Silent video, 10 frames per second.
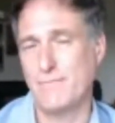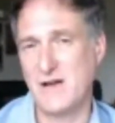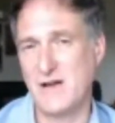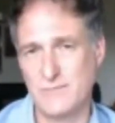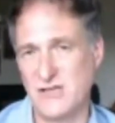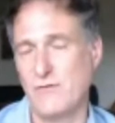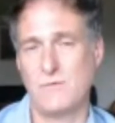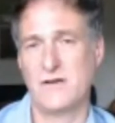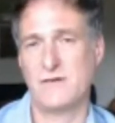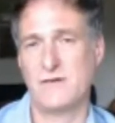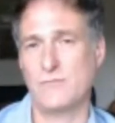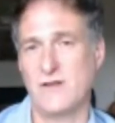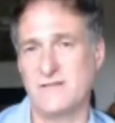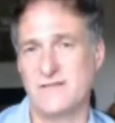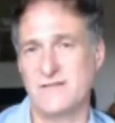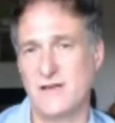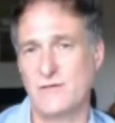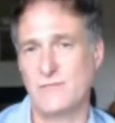to a much, much wider audience.